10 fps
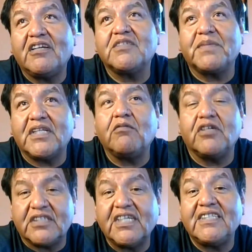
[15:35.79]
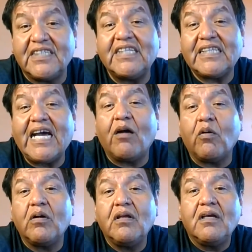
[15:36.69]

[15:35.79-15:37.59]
else, but they would say centavo.